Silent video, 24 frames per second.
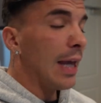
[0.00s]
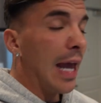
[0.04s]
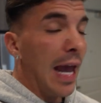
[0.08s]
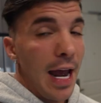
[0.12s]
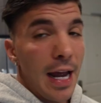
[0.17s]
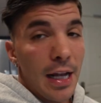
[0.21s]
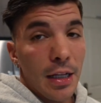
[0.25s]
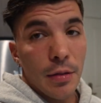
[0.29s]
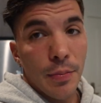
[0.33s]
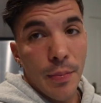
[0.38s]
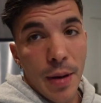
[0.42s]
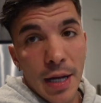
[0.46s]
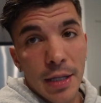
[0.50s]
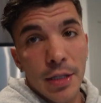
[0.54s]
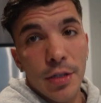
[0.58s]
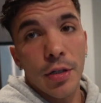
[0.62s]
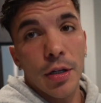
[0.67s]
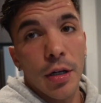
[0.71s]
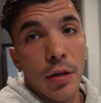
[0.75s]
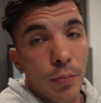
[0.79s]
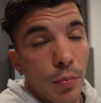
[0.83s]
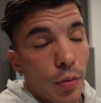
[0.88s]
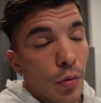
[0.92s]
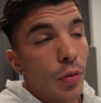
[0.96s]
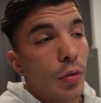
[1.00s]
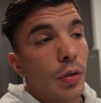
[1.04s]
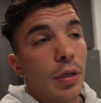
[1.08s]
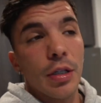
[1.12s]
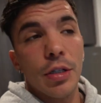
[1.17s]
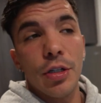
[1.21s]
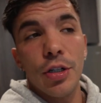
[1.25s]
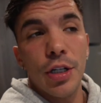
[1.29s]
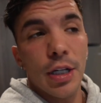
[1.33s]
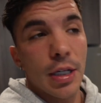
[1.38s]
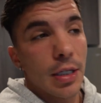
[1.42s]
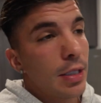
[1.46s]
8 months on a bulk,
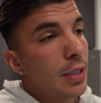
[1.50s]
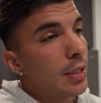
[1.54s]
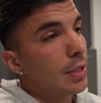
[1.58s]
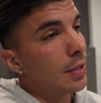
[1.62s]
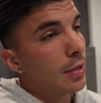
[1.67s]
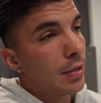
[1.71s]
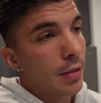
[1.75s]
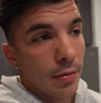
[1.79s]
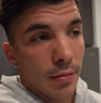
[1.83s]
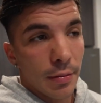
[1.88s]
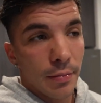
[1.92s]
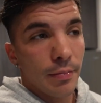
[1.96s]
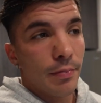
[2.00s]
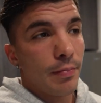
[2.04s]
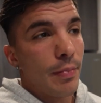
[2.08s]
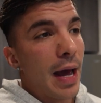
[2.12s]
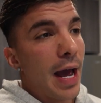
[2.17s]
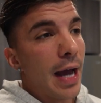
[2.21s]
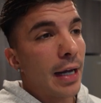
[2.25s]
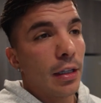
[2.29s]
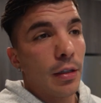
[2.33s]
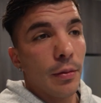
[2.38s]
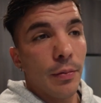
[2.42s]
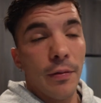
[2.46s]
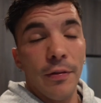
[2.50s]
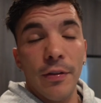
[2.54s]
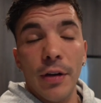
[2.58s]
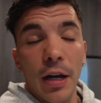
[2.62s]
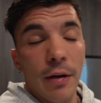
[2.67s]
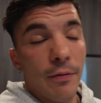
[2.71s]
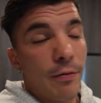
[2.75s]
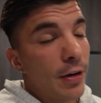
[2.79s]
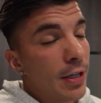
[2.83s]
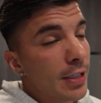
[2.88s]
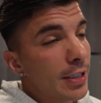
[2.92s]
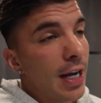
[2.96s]
is just back to
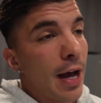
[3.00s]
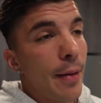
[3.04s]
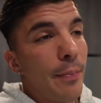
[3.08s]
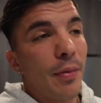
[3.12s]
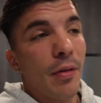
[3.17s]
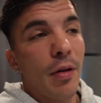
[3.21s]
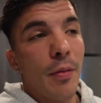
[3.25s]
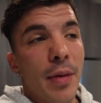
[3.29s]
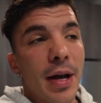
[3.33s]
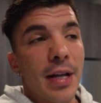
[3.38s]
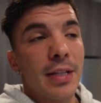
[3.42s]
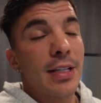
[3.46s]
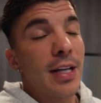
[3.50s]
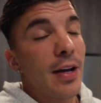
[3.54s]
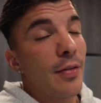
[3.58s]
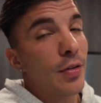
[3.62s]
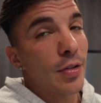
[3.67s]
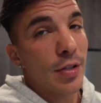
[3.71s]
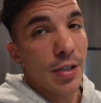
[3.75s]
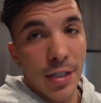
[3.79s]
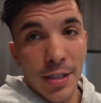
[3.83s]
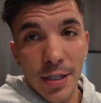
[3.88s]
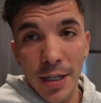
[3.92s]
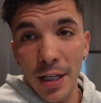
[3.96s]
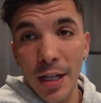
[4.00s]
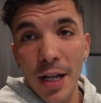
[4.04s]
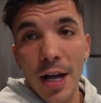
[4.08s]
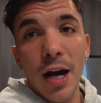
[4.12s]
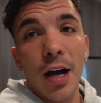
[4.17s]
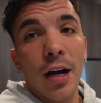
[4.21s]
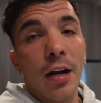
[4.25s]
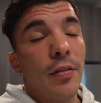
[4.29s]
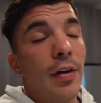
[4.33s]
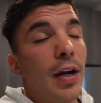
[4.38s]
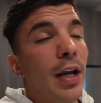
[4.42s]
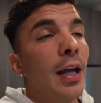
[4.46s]
first couple of months I was still
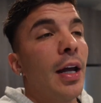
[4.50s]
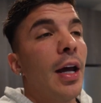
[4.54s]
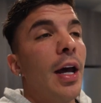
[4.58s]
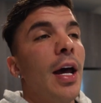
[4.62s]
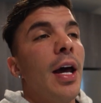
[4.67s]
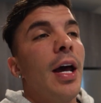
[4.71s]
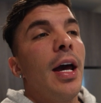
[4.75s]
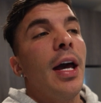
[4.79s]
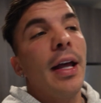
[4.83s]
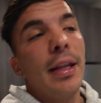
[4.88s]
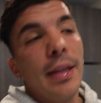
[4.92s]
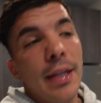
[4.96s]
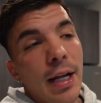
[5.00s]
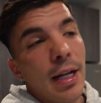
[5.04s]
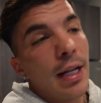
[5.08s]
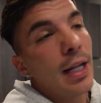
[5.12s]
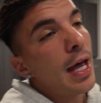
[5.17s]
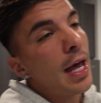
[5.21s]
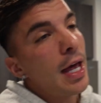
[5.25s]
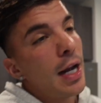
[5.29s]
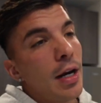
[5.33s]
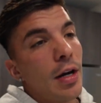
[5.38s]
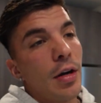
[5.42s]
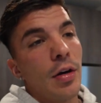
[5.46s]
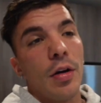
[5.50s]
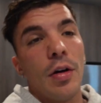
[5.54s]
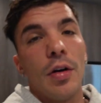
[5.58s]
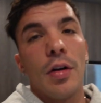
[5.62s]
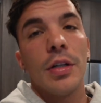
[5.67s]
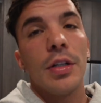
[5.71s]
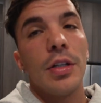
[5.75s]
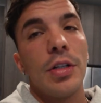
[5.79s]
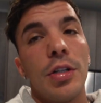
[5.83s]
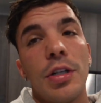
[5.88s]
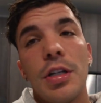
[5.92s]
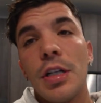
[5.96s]
hungry, and then later
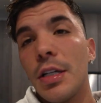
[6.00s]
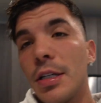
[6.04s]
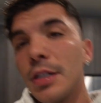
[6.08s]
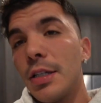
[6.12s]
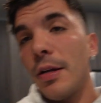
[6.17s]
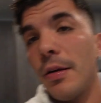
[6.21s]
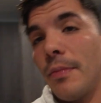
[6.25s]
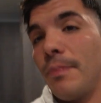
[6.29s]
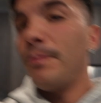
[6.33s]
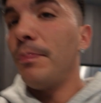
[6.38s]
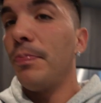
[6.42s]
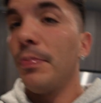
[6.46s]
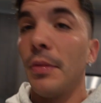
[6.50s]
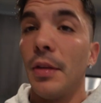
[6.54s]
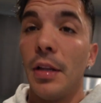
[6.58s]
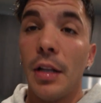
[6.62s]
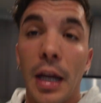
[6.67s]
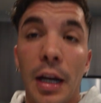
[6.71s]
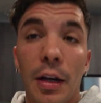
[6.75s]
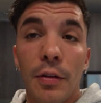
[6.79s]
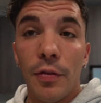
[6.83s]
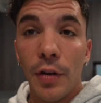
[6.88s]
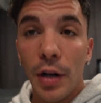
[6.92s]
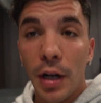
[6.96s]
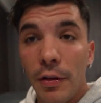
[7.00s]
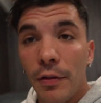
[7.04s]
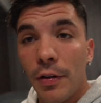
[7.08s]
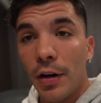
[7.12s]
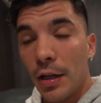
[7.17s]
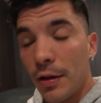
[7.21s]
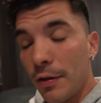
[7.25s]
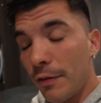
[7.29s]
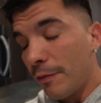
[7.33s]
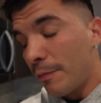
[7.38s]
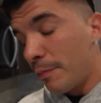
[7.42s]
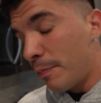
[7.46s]
on it's just a like
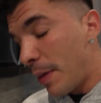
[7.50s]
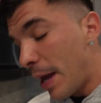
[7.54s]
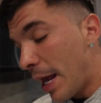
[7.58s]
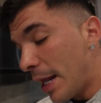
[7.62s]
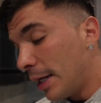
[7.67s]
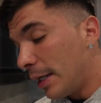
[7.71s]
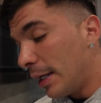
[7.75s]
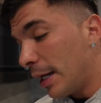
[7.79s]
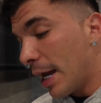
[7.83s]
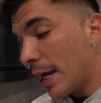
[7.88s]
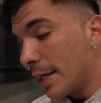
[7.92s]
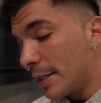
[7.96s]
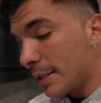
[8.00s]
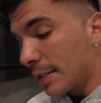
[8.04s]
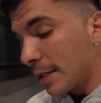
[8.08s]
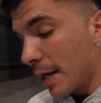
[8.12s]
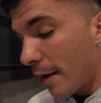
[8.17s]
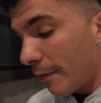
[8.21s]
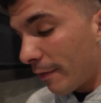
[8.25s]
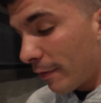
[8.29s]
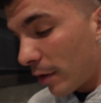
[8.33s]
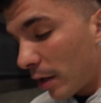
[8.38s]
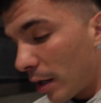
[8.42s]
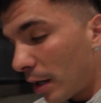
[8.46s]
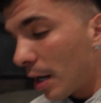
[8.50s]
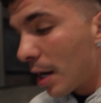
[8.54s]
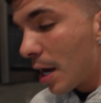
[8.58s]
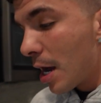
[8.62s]
really pain in the ass suffer.